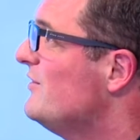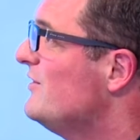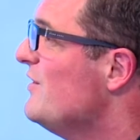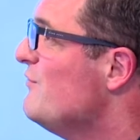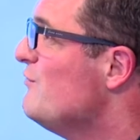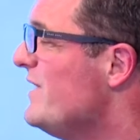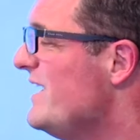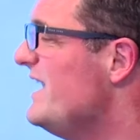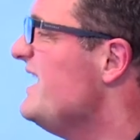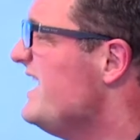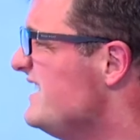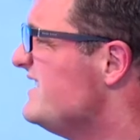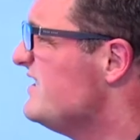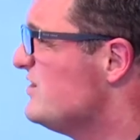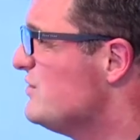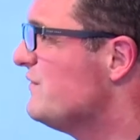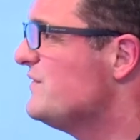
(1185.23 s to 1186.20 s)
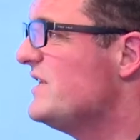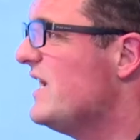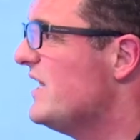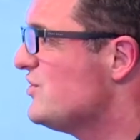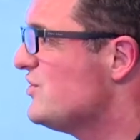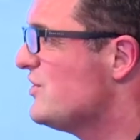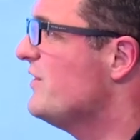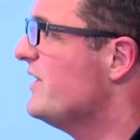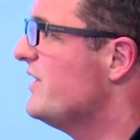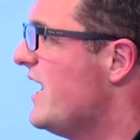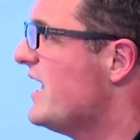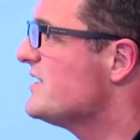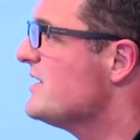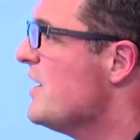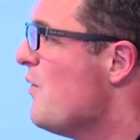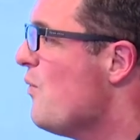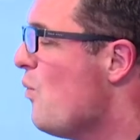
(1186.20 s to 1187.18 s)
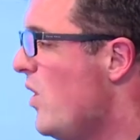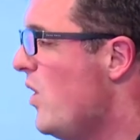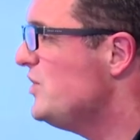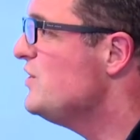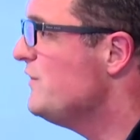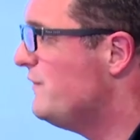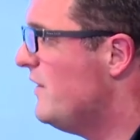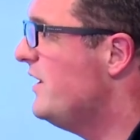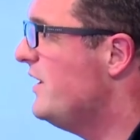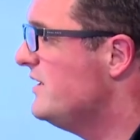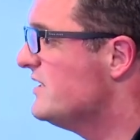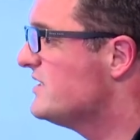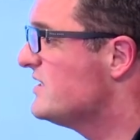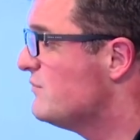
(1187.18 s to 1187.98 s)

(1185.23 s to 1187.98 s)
the really easy stuff to get, you're going to get. What you find is,